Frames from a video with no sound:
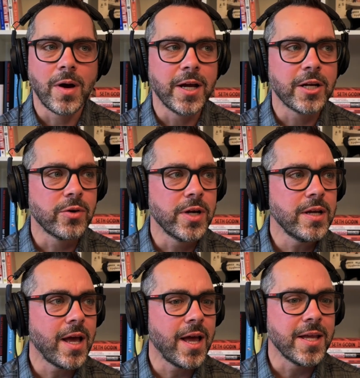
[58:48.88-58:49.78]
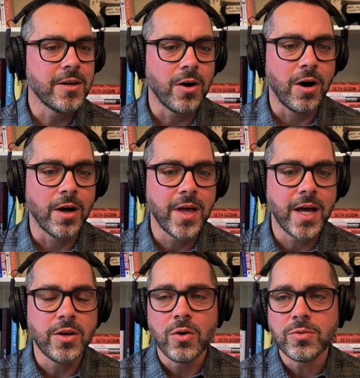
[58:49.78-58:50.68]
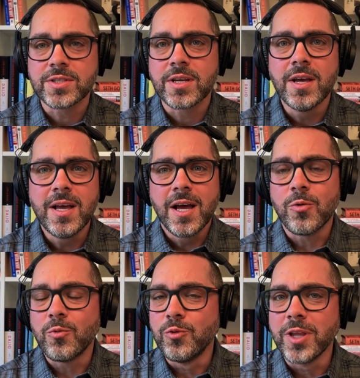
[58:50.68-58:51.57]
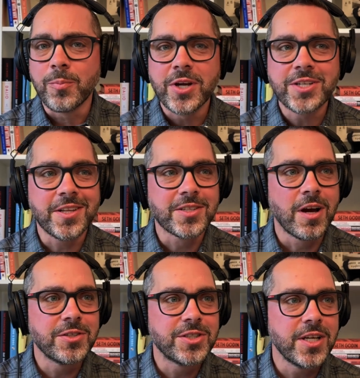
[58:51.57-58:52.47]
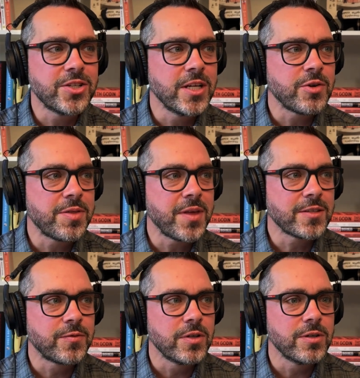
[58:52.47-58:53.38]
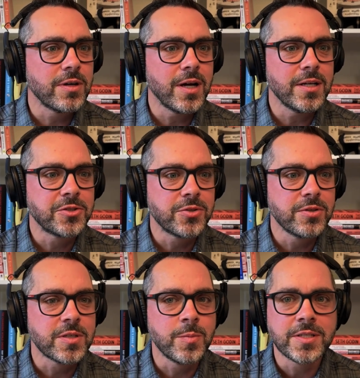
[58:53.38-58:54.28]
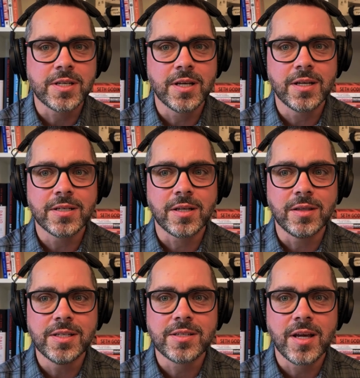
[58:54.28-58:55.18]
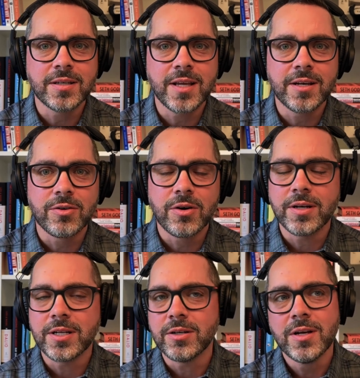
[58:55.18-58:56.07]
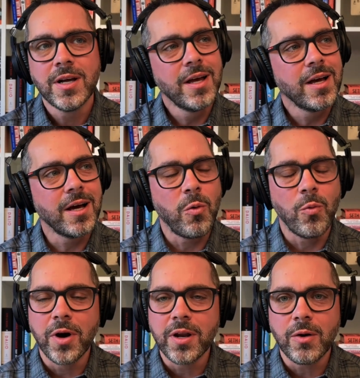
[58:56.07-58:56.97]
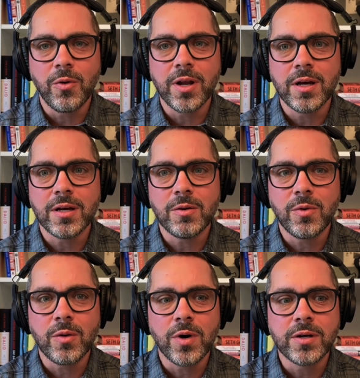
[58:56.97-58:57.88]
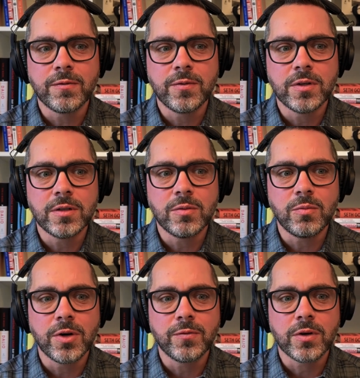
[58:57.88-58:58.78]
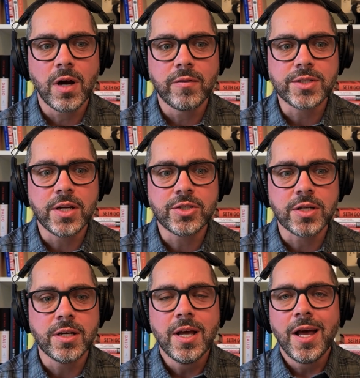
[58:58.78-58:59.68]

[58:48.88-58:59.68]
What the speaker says: I agree. And on that note, really appreciate this conversation, Adrian. Thanks for introducing me to Lisa and getting her on here. What a wonderful conversation.